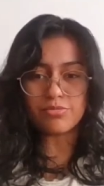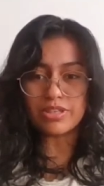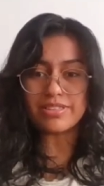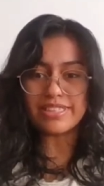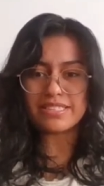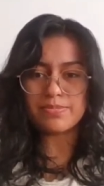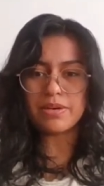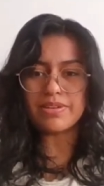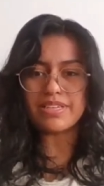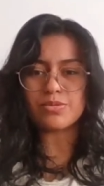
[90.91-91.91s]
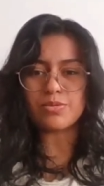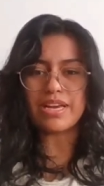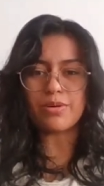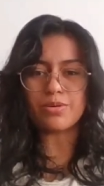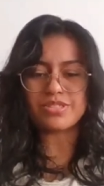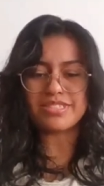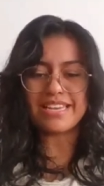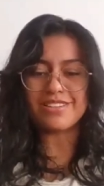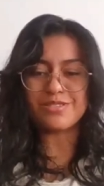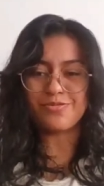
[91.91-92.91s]
real experience when I was
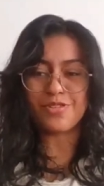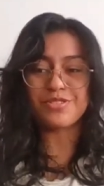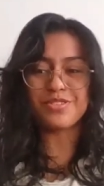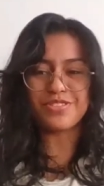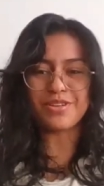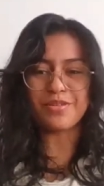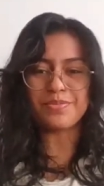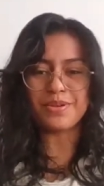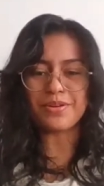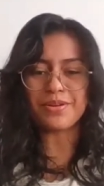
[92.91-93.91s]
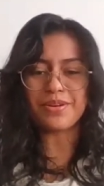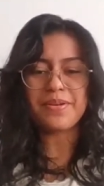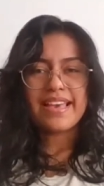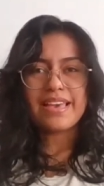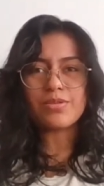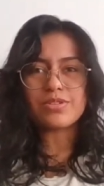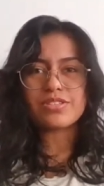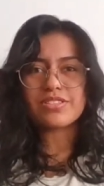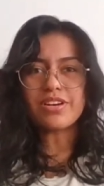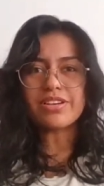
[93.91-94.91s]
set in front of the computer, it was
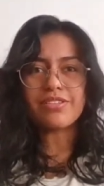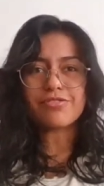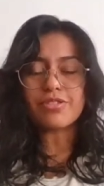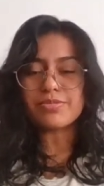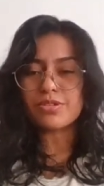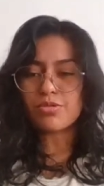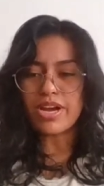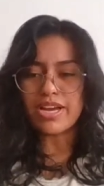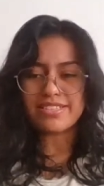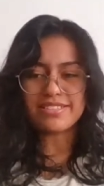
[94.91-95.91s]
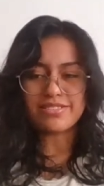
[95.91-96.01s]
starting from scratch.